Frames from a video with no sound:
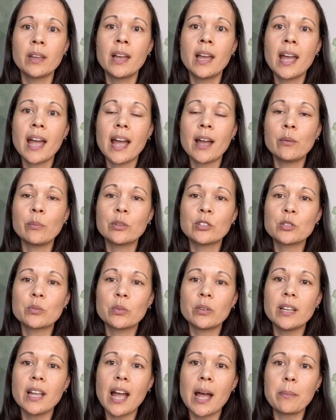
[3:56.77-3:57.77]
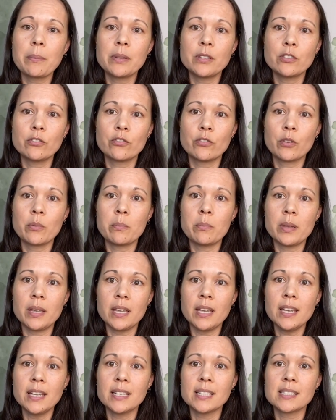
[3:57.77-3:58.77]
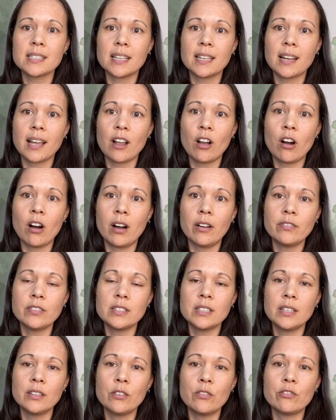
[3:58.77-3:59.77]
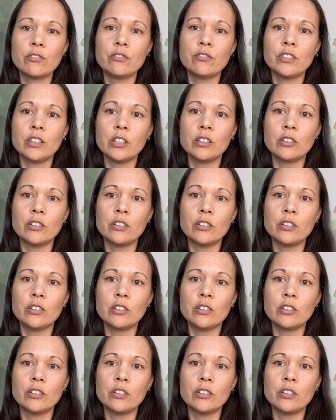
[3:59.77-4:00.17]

And what's really happened for me is that I often feel